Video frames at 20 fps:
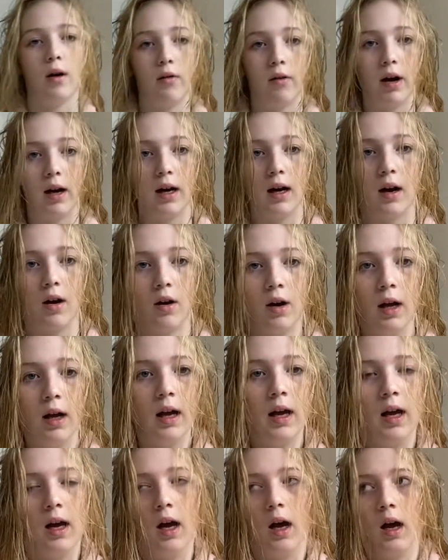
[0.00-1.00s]
right now,
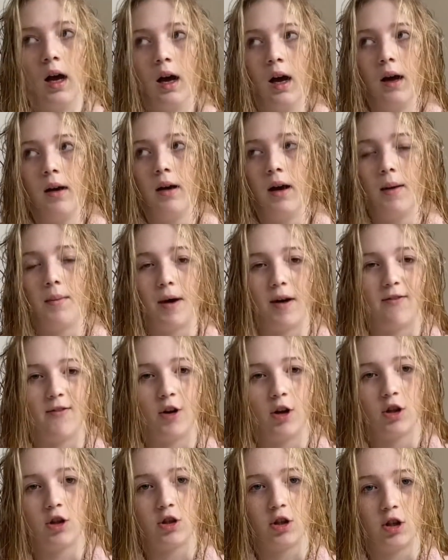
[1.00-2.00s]
and my
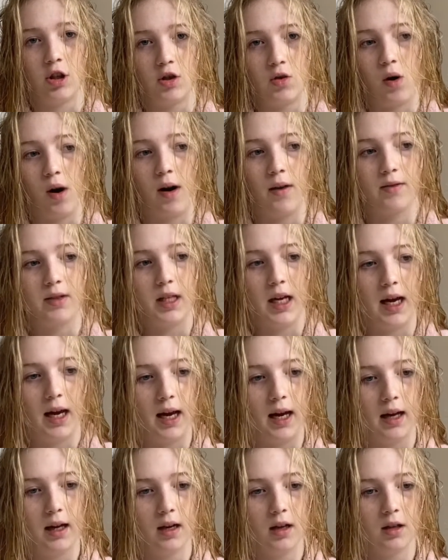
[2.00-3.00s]
photos are at
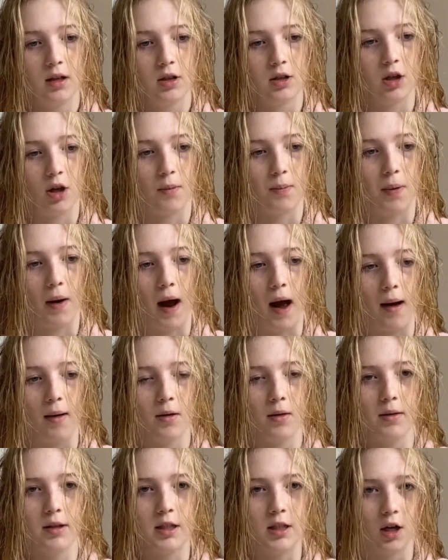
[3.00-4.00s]
12:10, so I'll
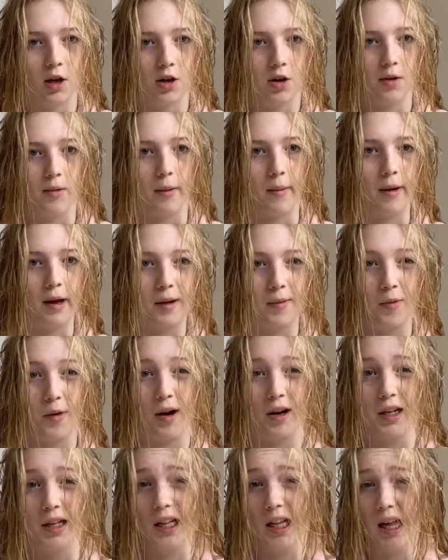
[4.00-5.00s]
probably start doing my makeup around
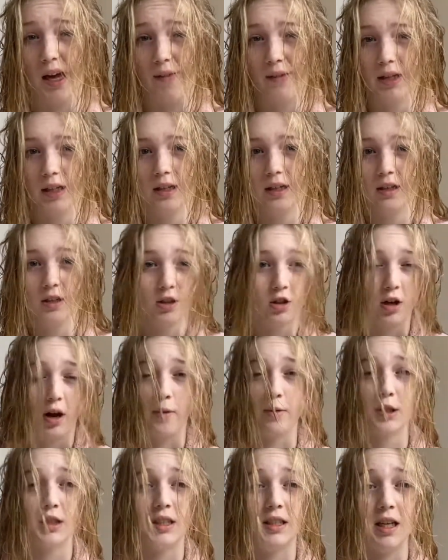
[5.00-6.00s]
11, so I will
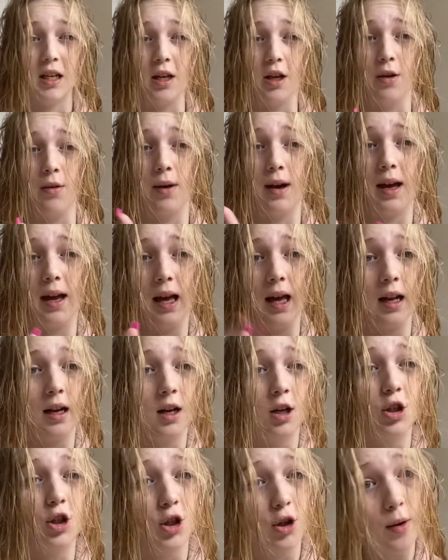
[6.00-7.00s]
see you in
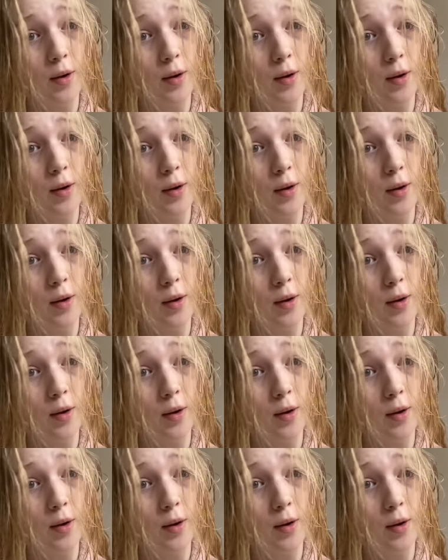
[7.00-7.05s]
2